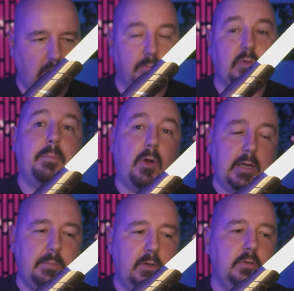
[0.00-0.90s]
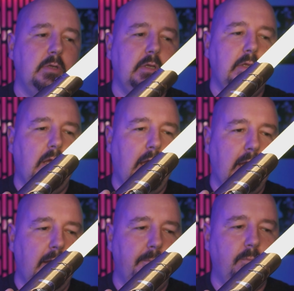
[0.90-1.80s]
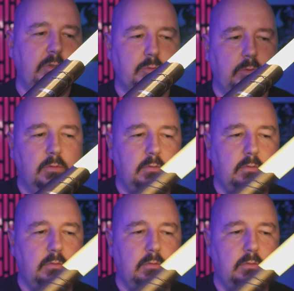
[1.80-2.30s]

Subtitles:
I'm sorry, party mode, which will